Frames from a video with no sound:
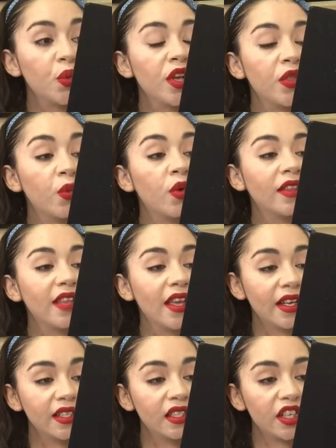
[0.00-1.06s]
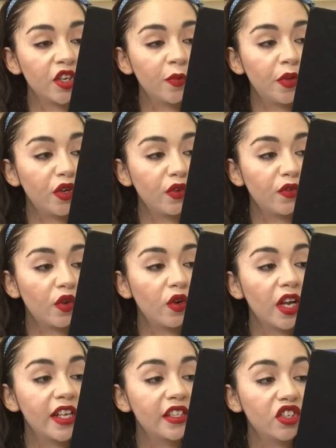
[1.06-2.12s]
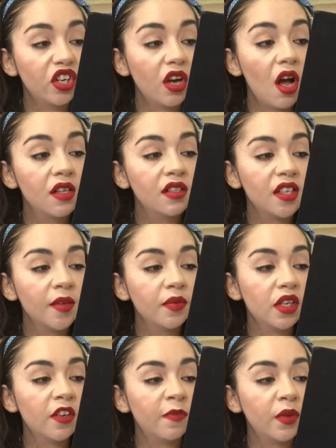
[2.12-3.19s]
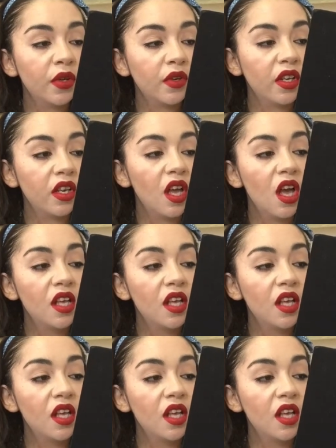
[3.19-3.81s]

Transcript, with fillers: with what they consider beautiful is their concept of beauty,